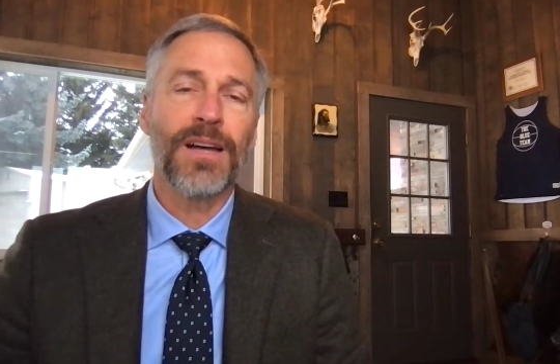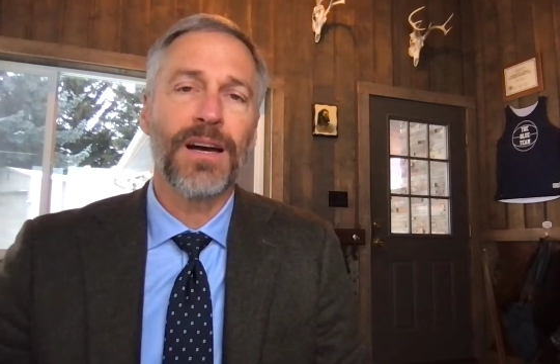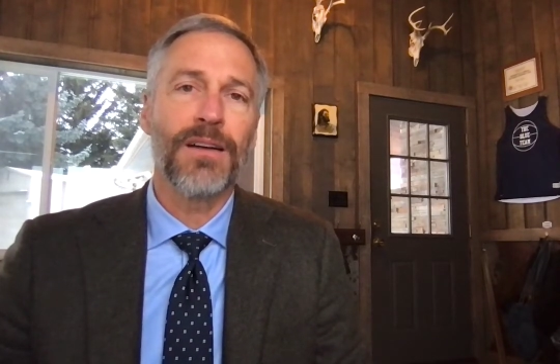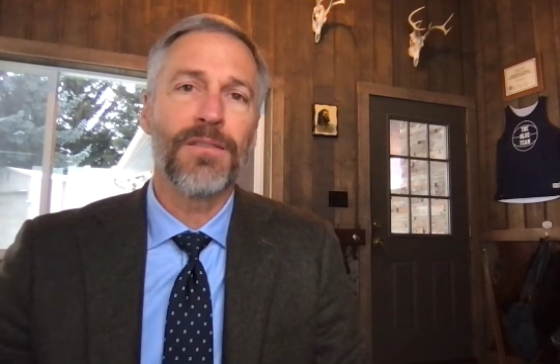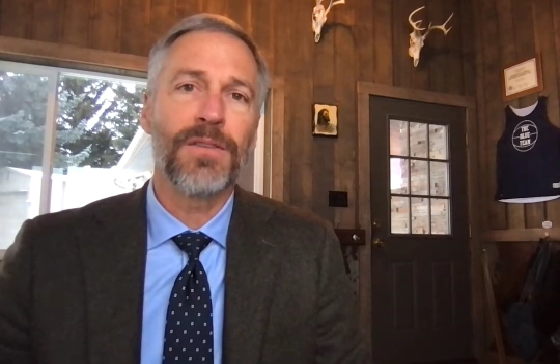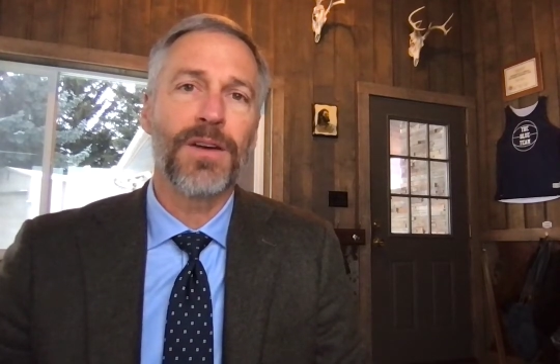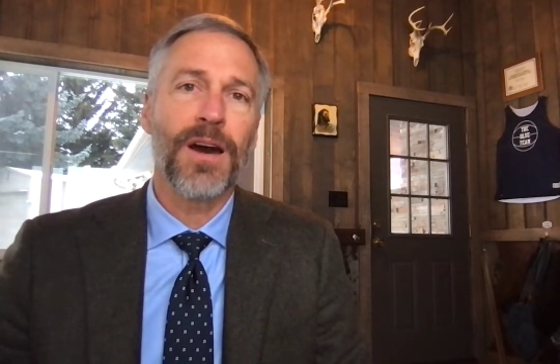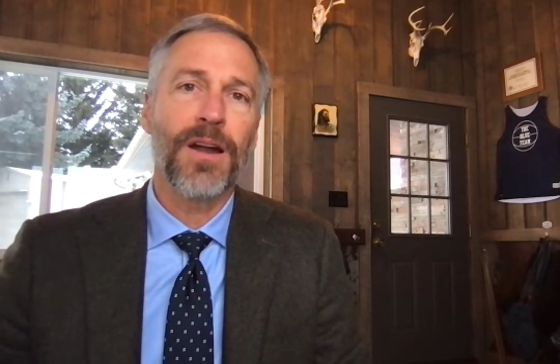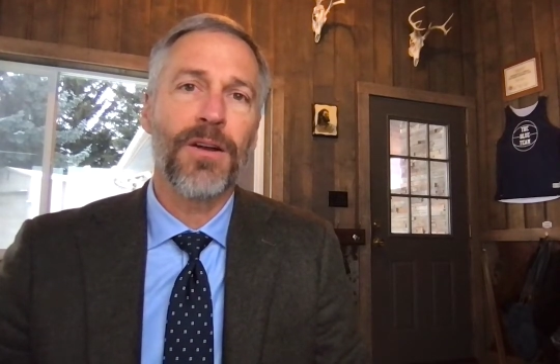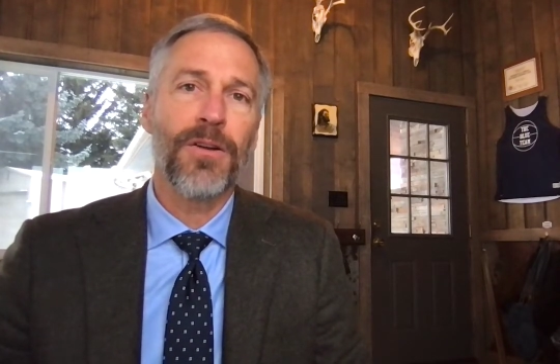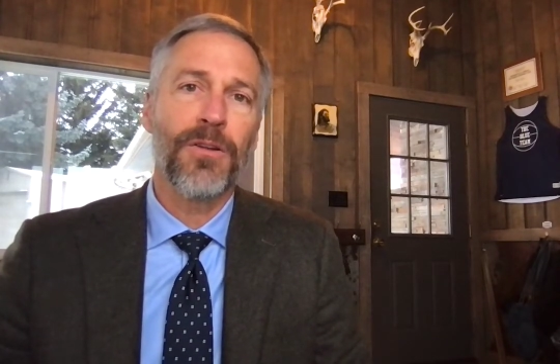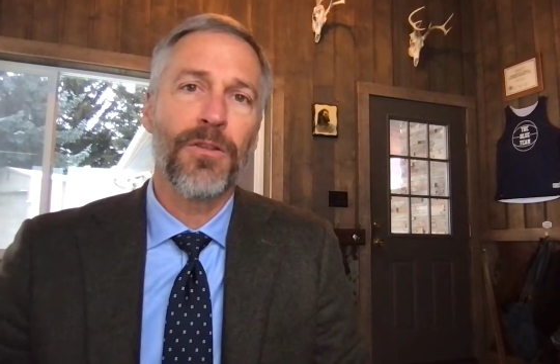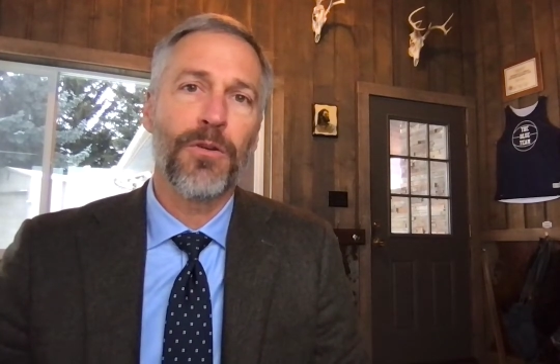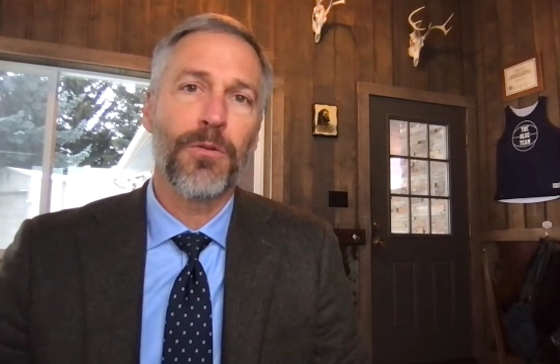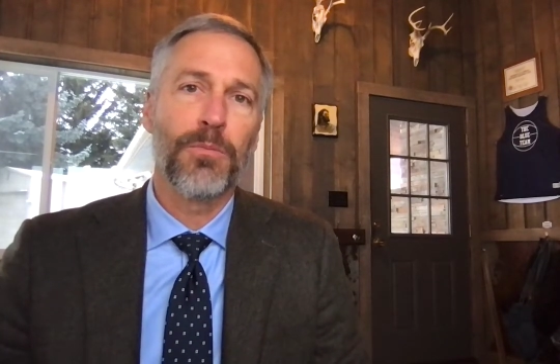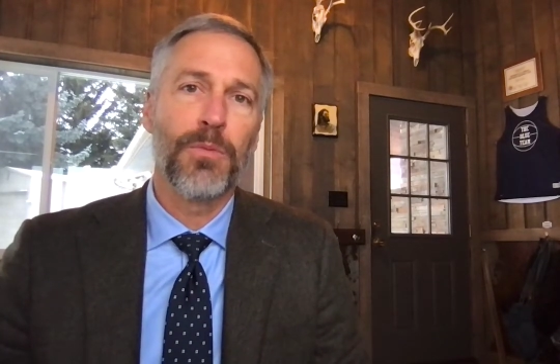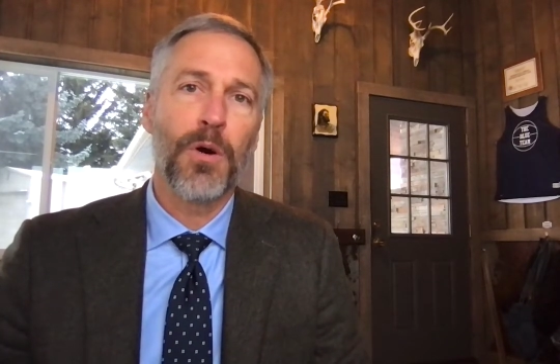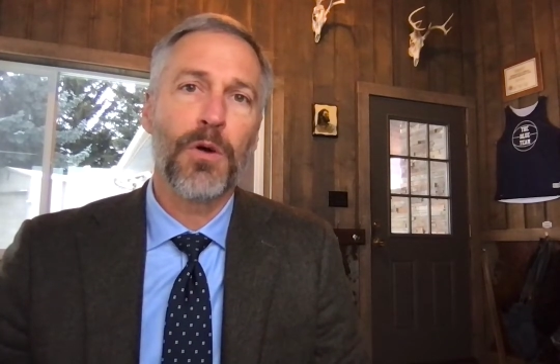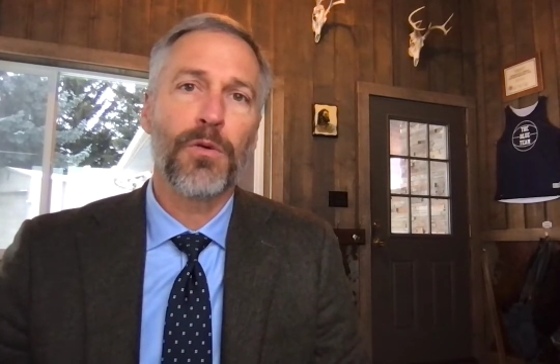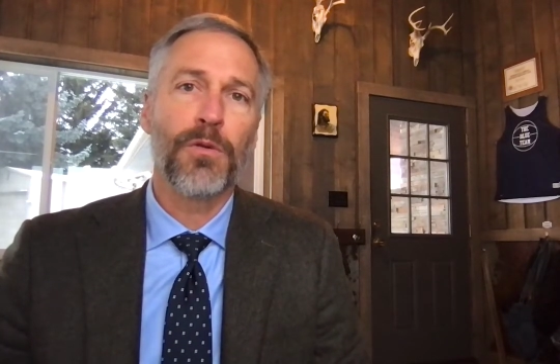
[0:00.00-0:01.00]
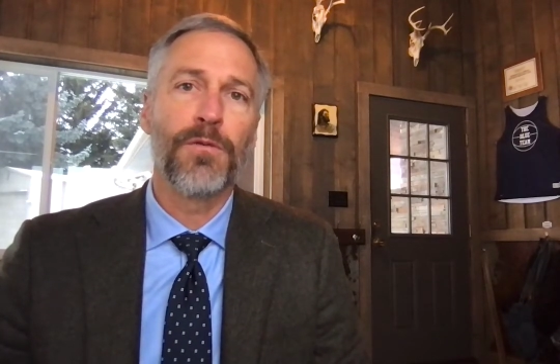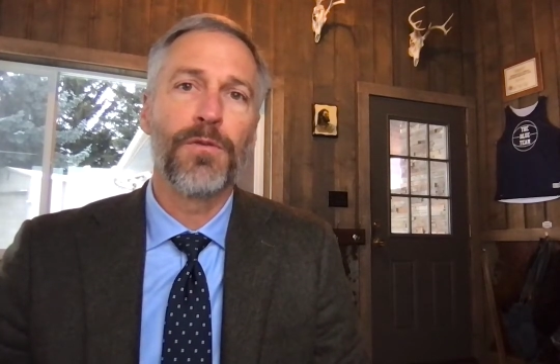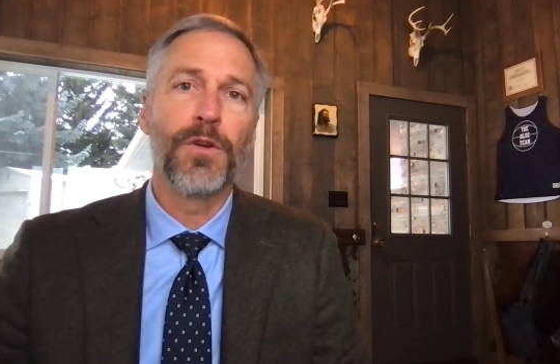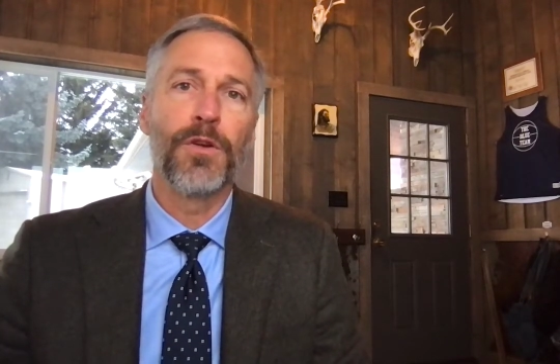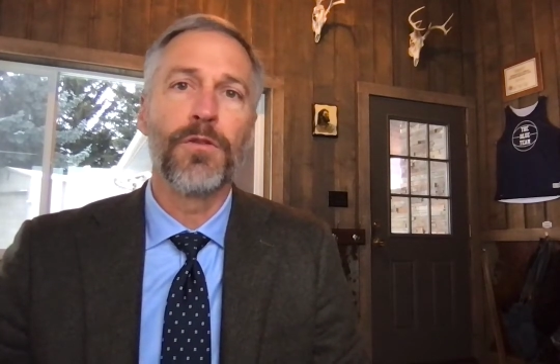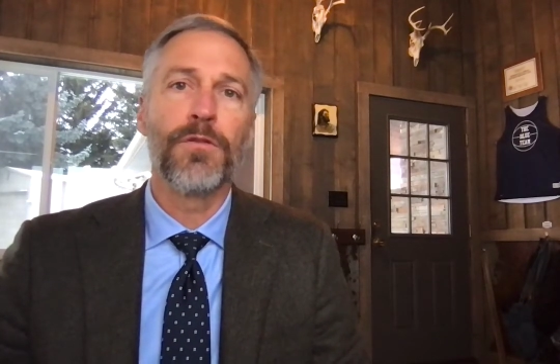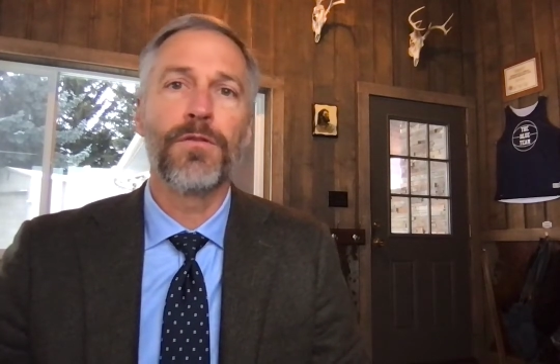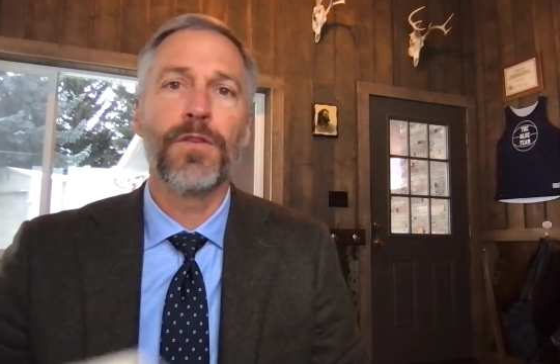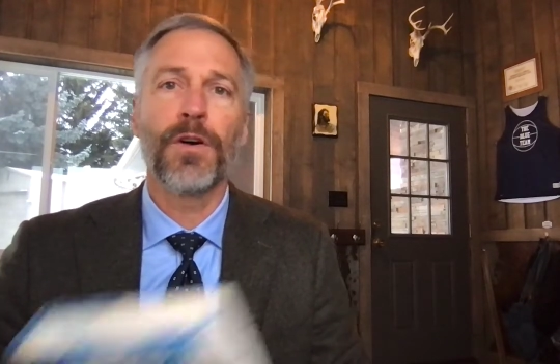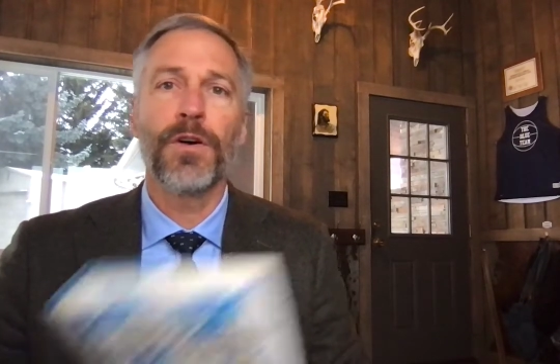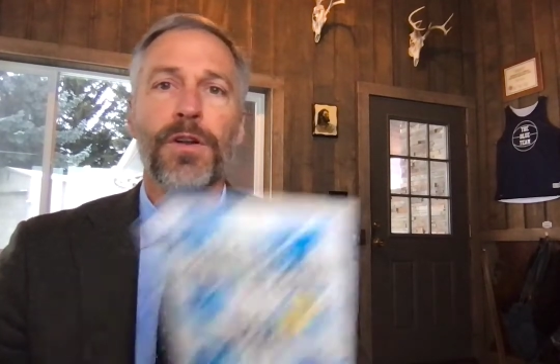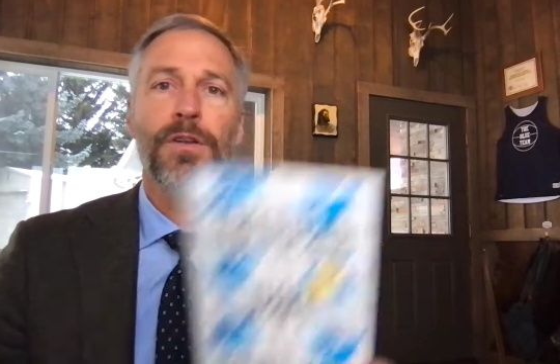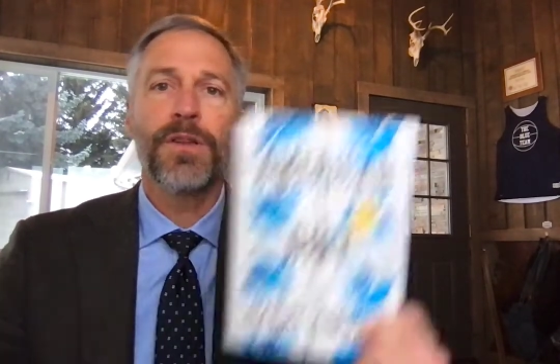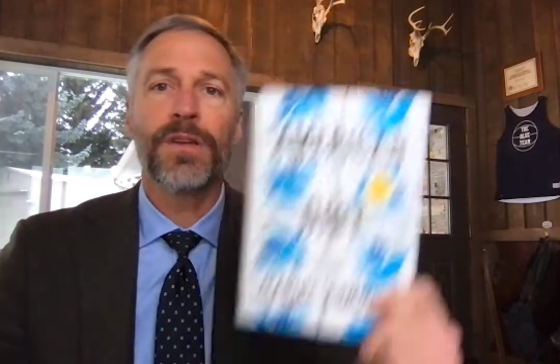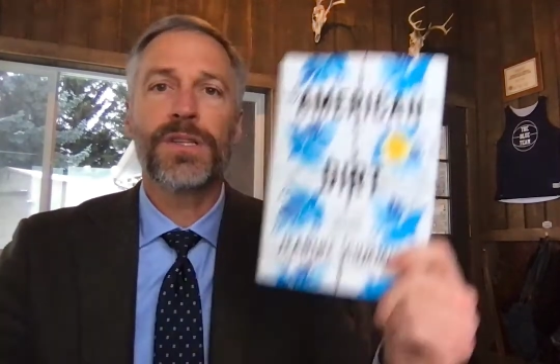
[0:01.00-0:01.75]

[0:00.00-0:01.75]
I've got another book review for you.